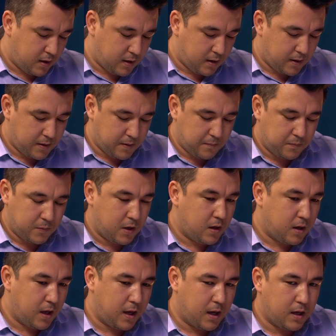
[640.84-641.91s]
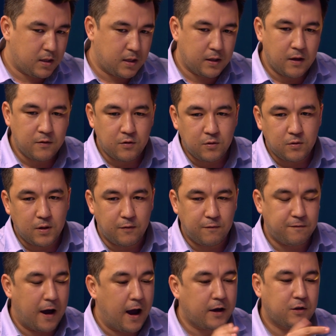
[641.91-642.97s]
And another
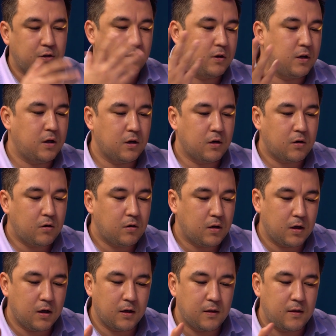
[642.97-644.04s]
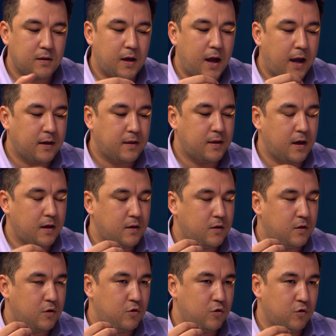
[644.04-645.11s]
factor here is
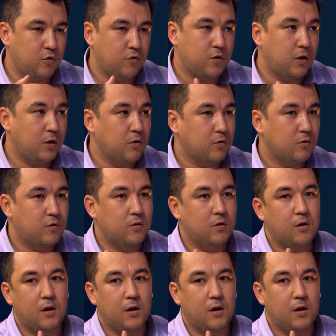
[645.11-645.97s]
access to the news.